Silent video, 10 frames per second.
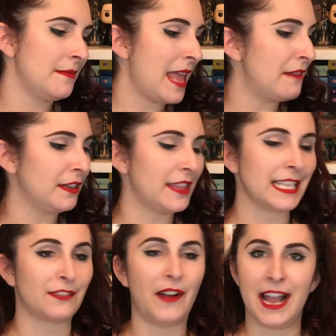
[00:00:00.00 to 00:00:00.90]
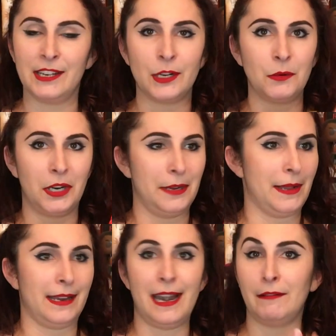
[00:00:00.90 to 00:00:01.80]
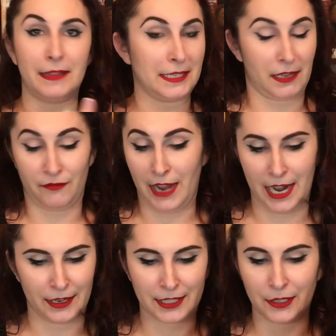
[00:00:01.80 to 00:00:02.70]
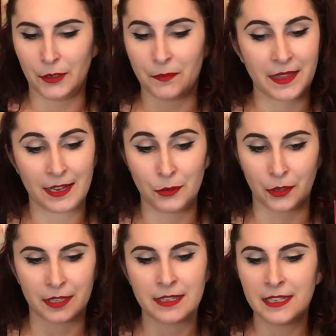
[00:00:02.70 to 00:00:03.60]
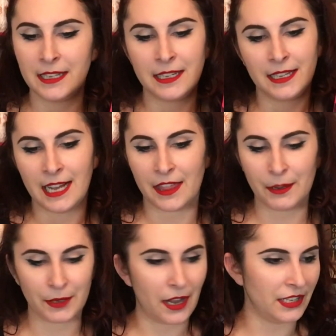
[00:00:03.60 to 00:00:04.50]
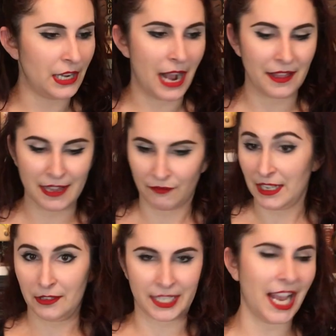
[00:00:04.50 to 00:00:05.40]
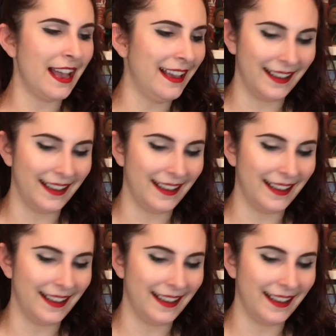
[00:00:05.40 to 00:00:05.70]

everything's fine, don't worry about it, everything's on fire. So, ooh, I think we all know how that feels. Then